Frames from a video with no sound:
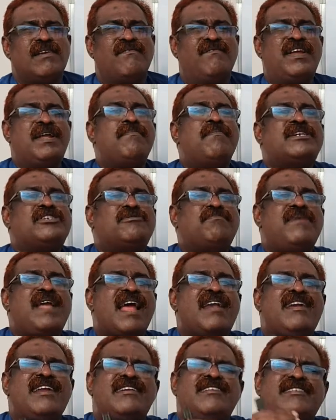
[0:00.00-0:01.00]
we must be
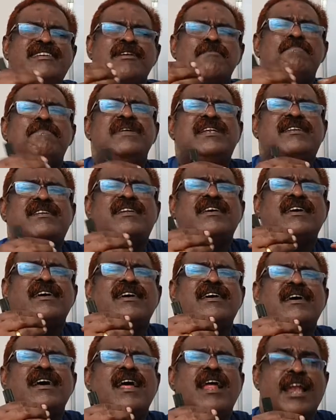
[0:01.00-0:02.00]
a little
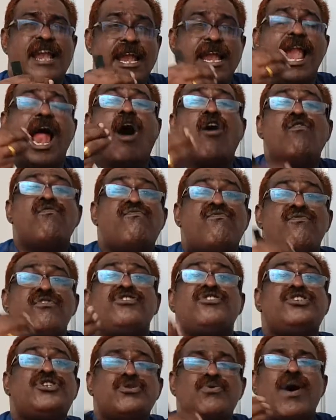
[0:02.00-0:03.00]
bit
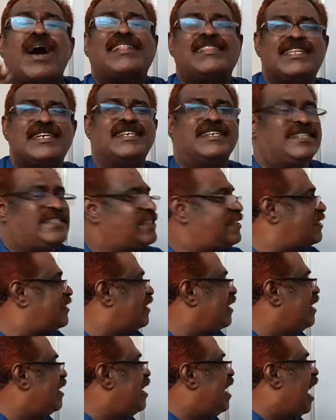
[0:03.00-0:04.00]
loveful to
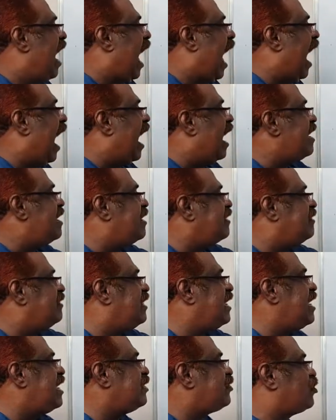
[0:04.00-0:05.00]
others. And
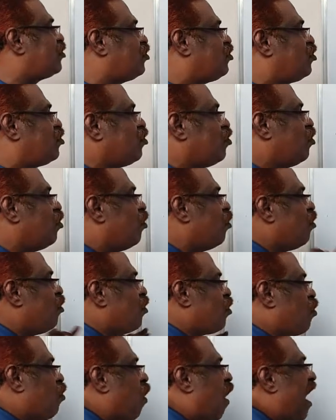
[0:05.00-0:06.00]
these
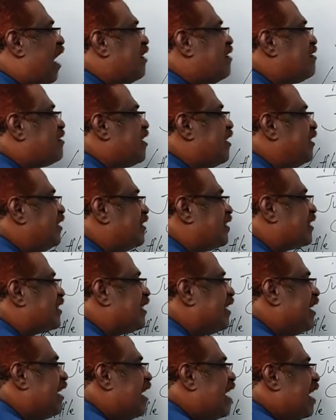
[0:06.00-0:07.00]
two
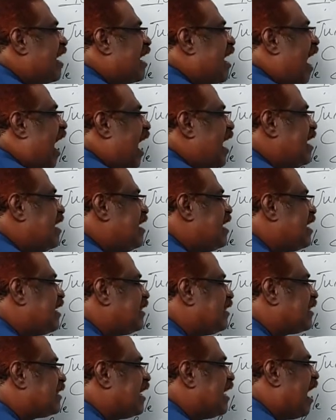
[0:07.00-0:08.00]
qualities,
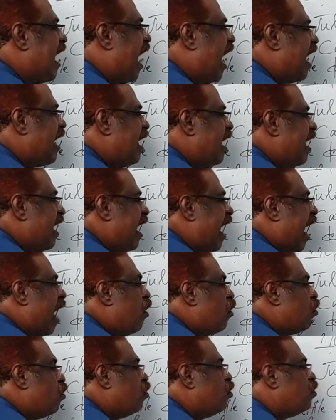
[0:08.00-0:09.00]
kindness and
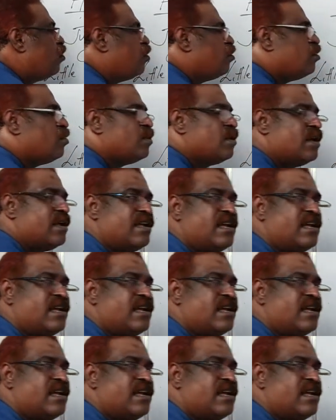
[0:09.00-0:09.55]
love,